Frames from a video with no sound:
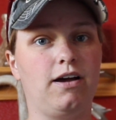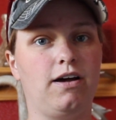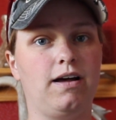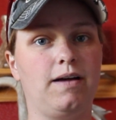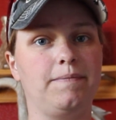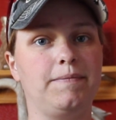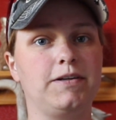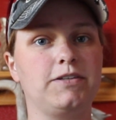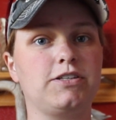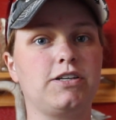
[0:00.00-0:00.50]

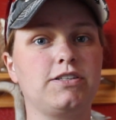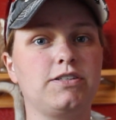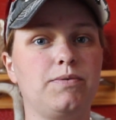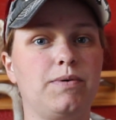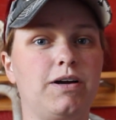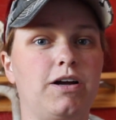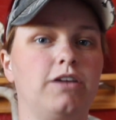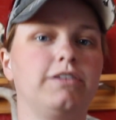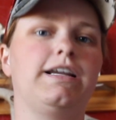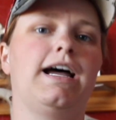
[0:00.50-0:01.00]
There's also
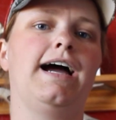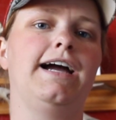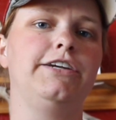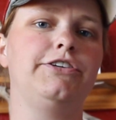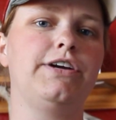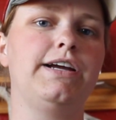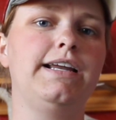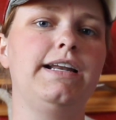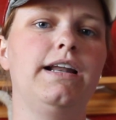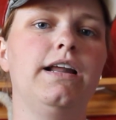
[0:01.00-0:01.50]
one called
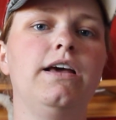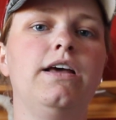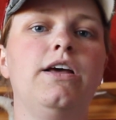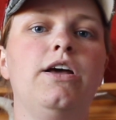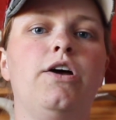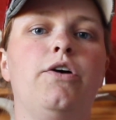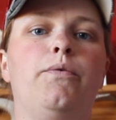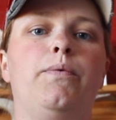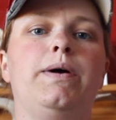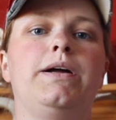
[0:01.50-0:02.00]
Hydrate,
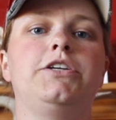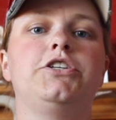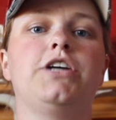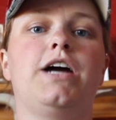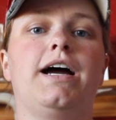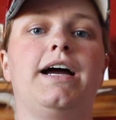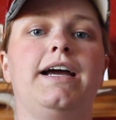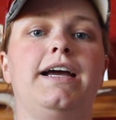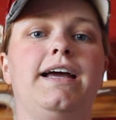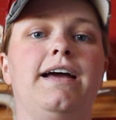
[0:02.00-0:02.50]
which
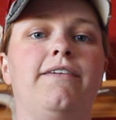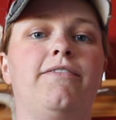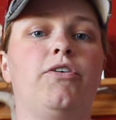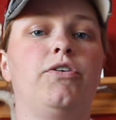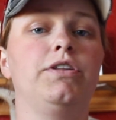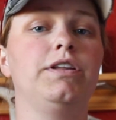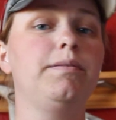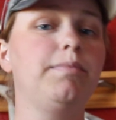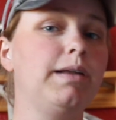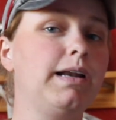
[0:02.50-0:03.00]
I have
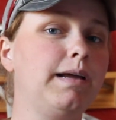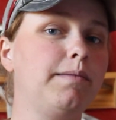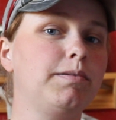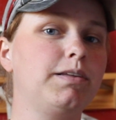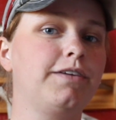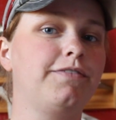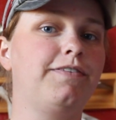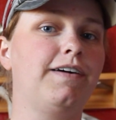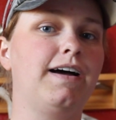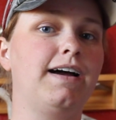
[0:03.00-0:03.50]
only been able
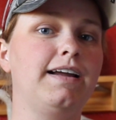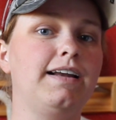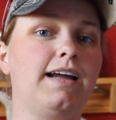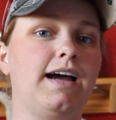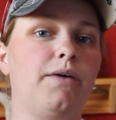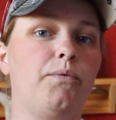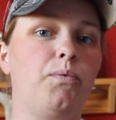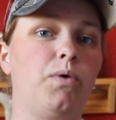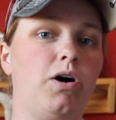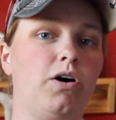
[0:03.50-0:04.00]
to find
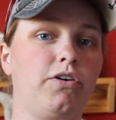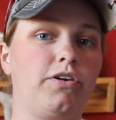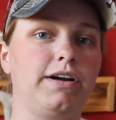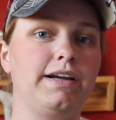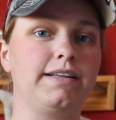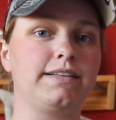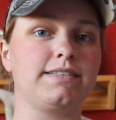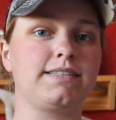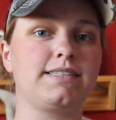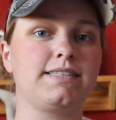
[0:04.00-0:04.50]
at
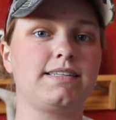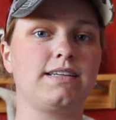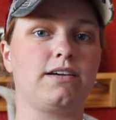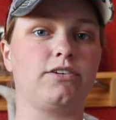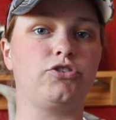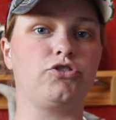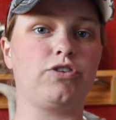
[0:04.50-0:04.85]
Walgreens.